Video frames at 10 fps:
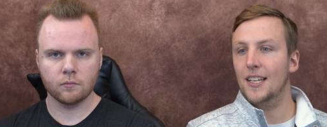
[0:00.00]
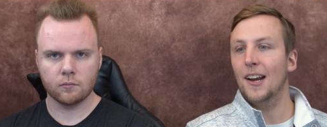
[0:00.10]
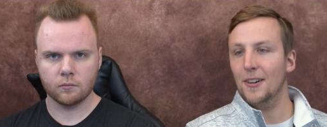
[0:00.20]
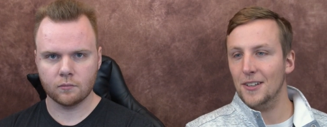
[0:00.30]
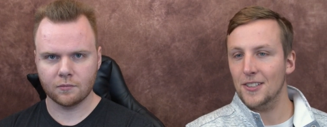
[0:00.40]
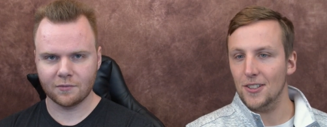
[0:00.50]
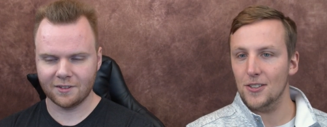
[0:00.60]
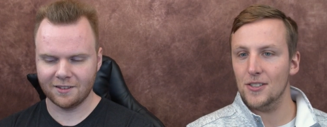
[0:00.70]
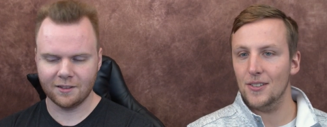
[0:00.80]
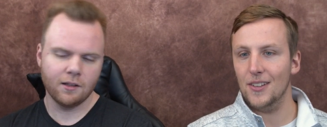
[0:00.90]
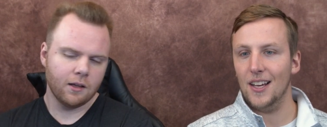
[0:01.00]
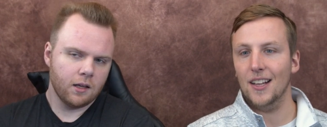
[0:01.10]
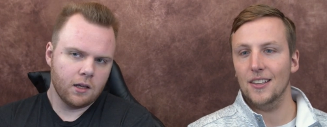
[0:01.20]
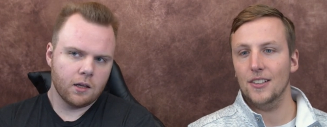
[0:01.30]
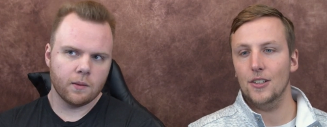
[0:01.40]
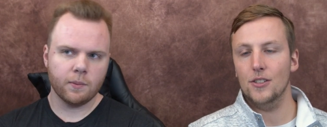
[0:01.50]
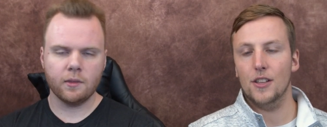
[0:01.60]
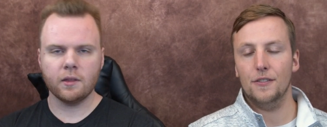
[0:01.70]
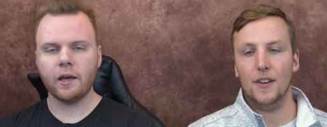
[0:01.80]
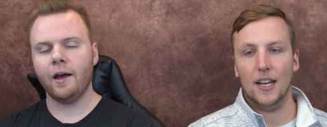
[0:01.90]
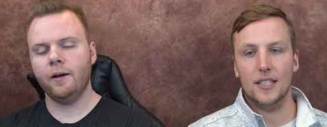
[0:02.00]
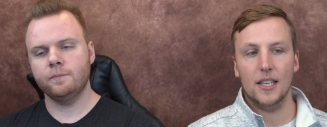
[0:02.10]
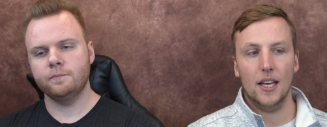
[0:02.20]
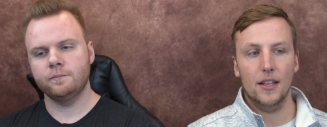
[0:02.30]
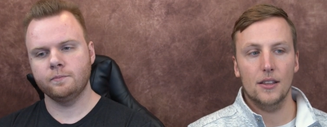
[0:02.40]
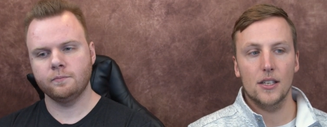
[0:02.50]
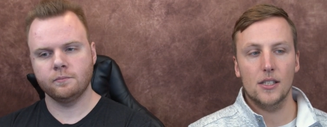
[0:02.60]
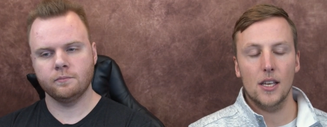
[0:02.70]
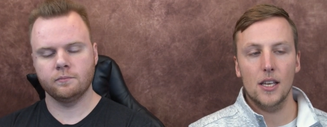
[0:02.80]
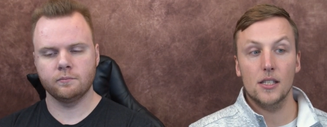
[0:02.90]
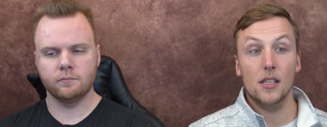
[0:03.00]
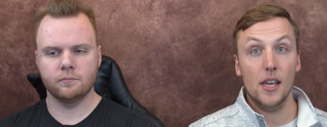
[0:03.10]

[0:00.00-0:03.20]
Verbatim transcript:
Speaker 1: characters of the Islanders, the yeah. fact that this is